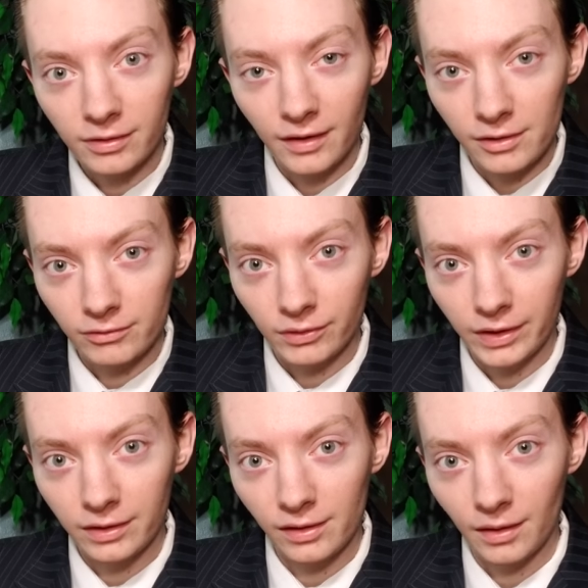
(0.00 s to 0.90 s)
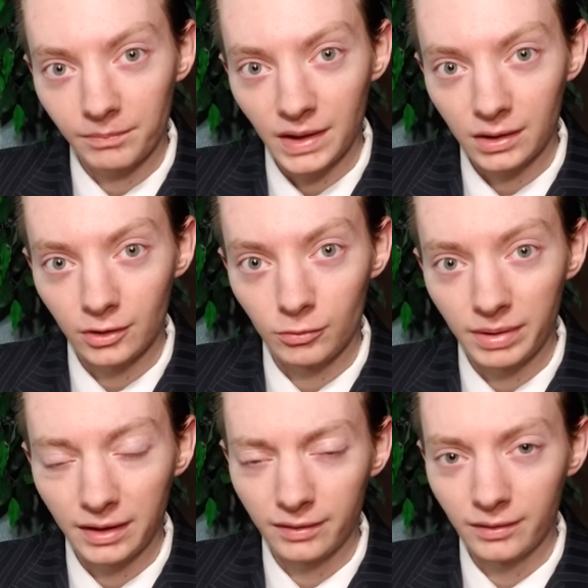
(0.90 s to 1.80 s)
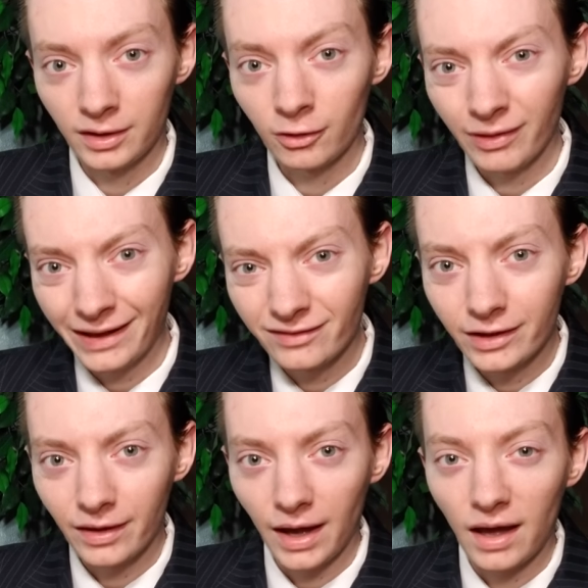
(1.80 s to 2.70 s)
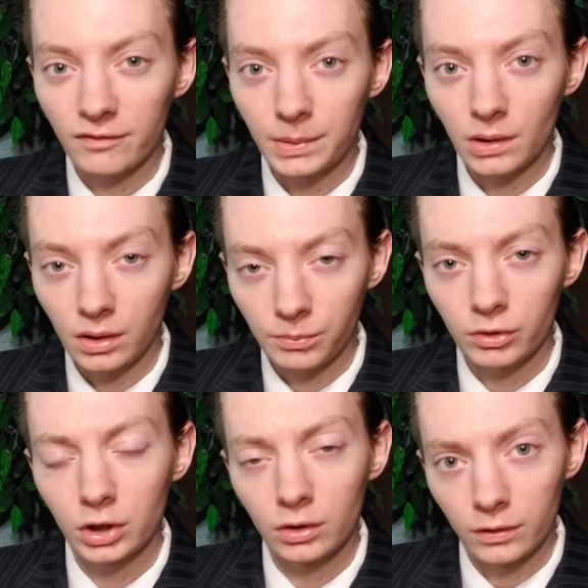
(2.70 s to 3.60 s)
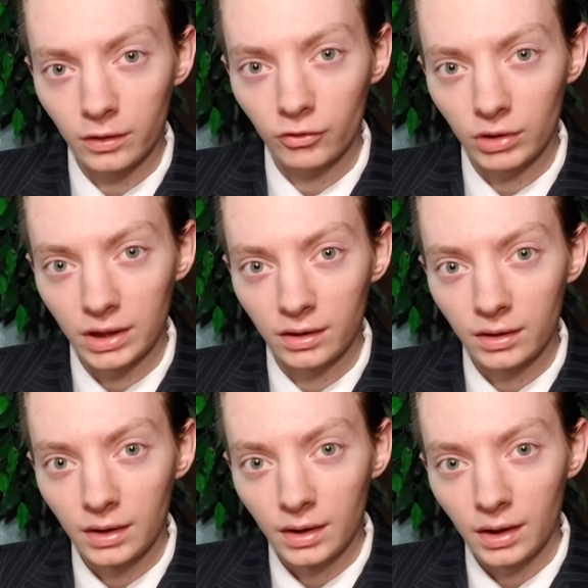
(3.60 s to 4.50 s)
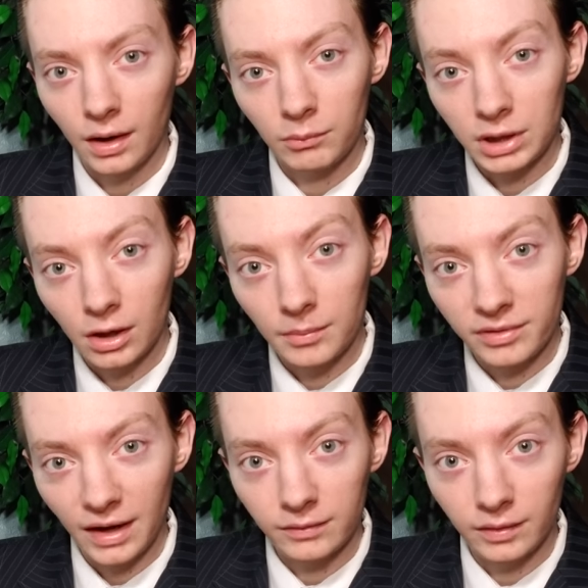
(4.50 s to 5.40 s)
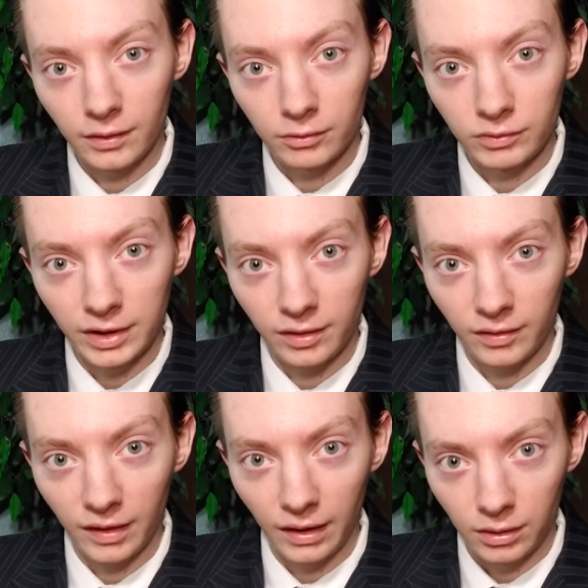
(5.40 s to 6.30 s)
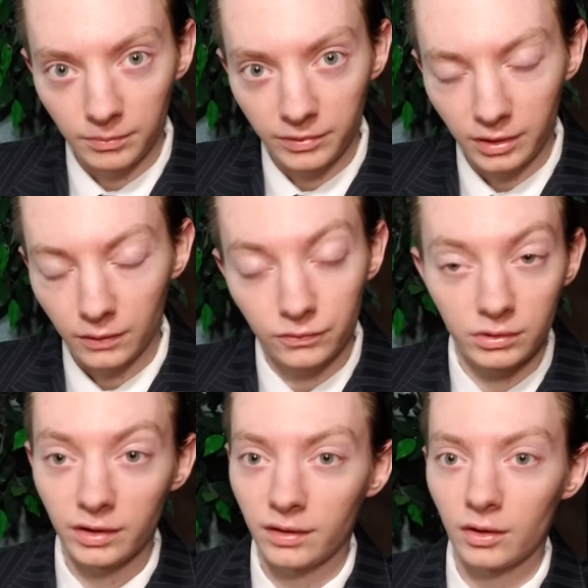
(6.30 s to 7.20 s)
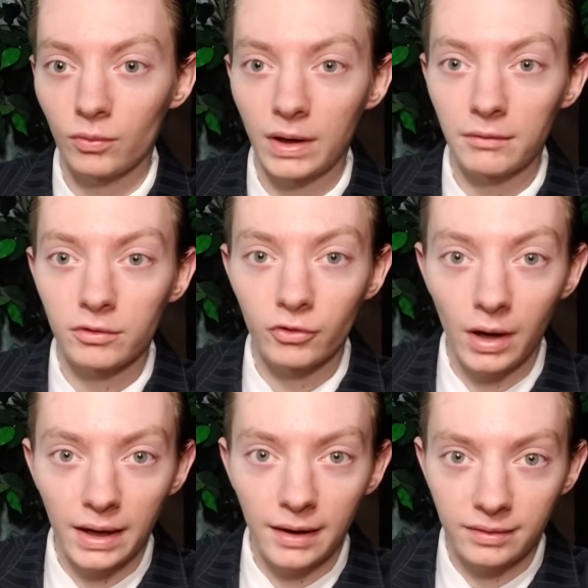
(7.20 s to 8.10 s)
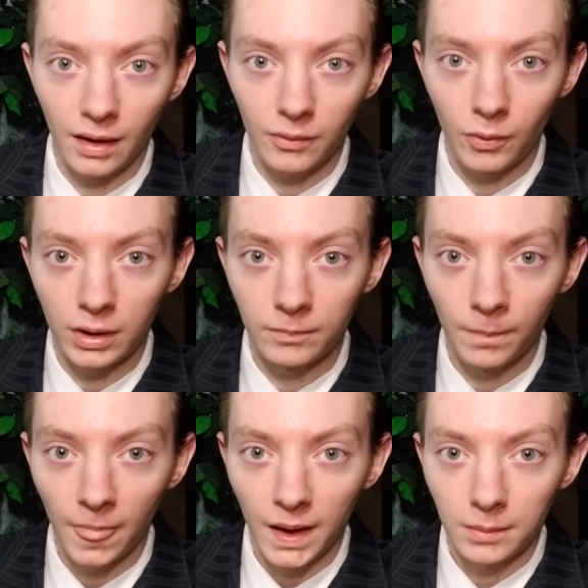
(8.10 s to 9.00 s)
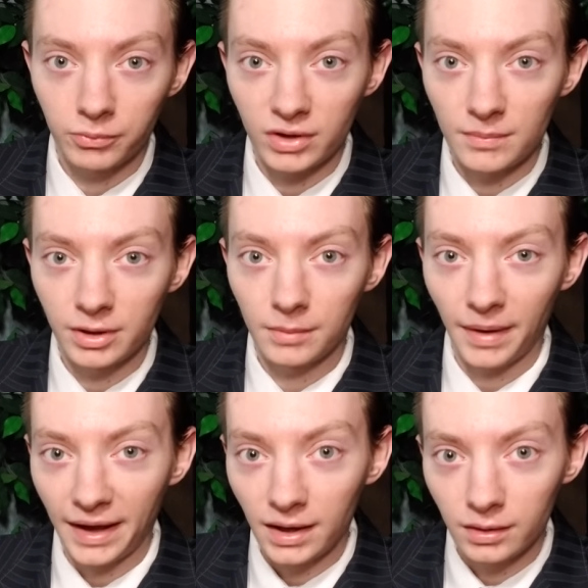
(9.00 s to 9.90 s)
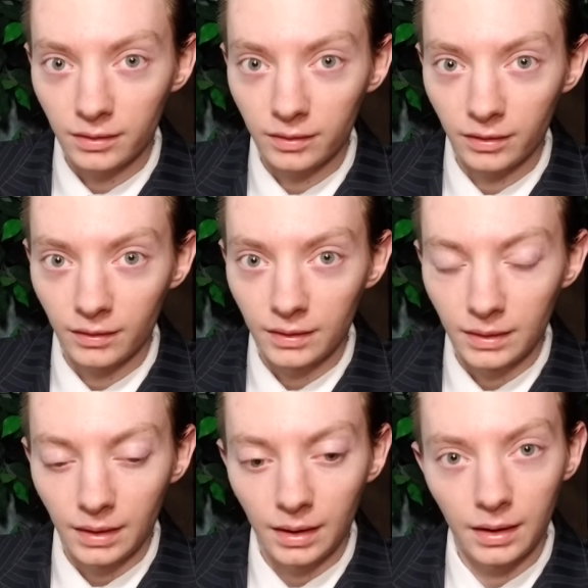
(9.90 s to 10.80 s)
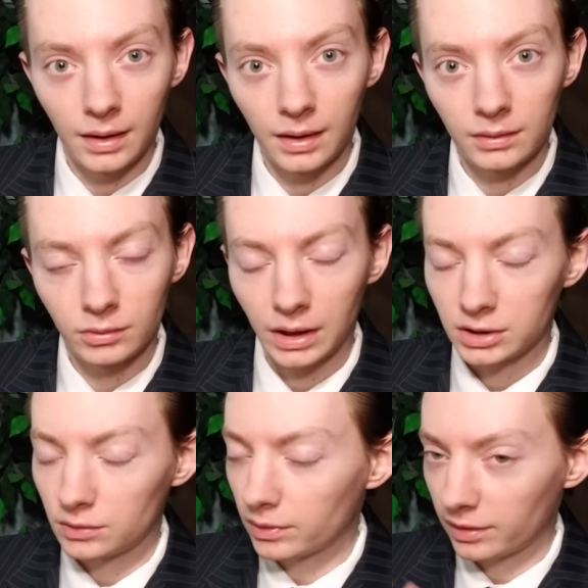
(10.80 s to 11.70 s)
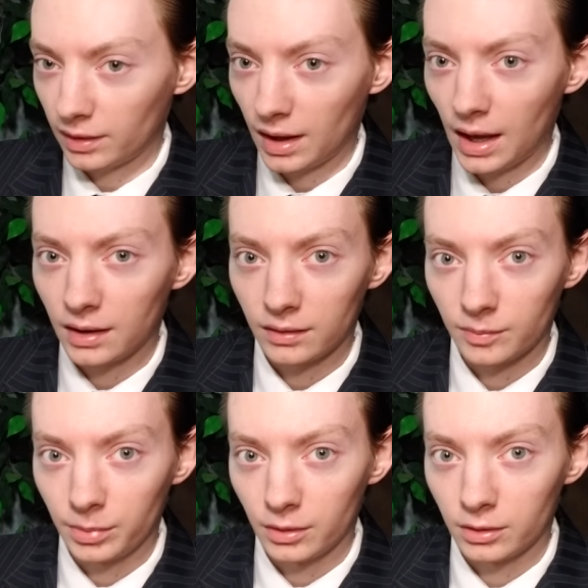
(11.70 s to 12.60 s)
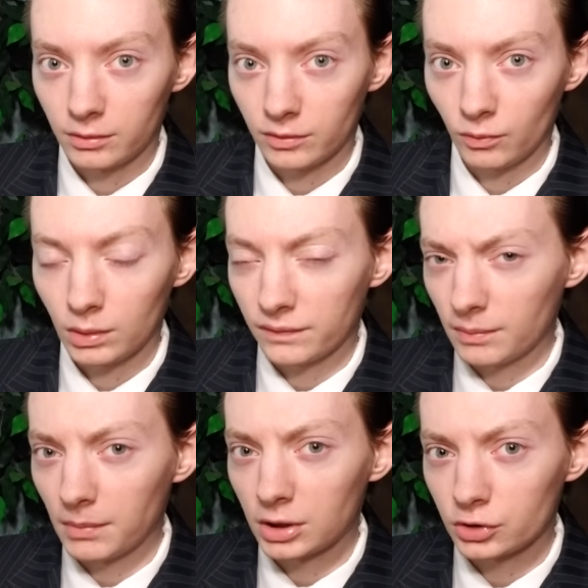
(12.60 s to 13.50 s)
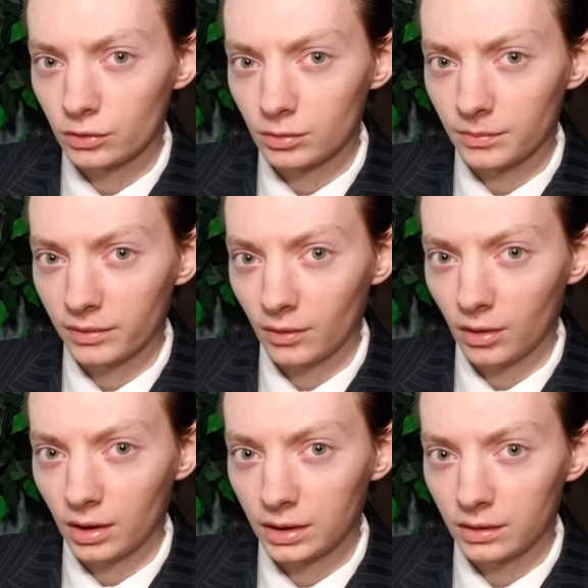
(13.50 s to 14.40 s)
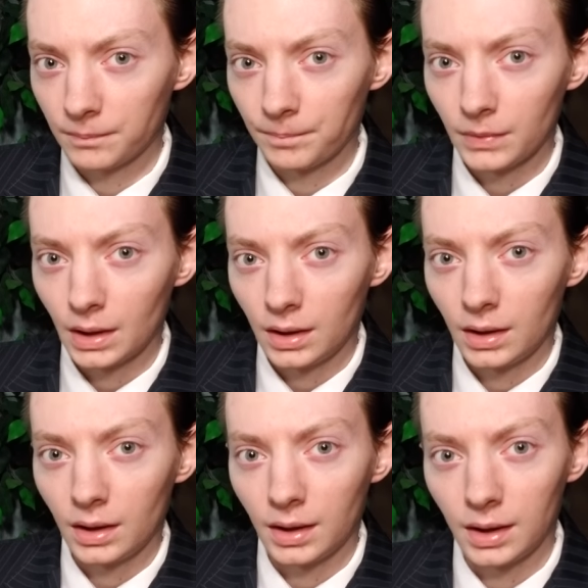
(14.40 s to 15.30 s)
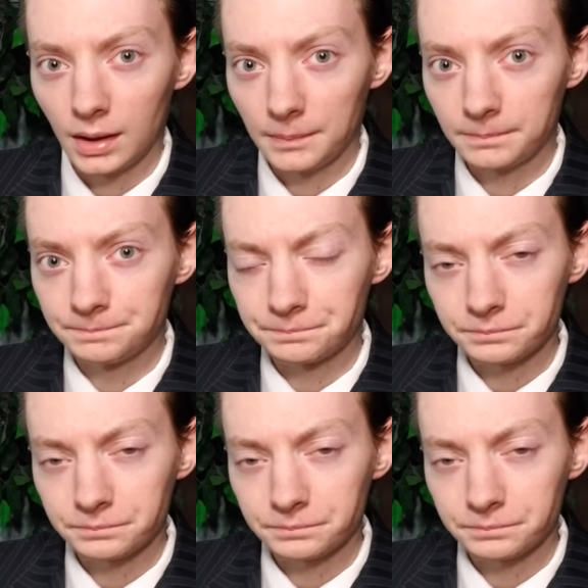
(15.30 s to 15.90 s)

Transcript: does release something new because, you know, lately they have been on a pretty good streak uh, when it comes down to their recent items. You know, for instance, when I was trying out that one premium Angus, uh, what actually wasn't the Angus burger, it was the one with the mushrooms on it. Um,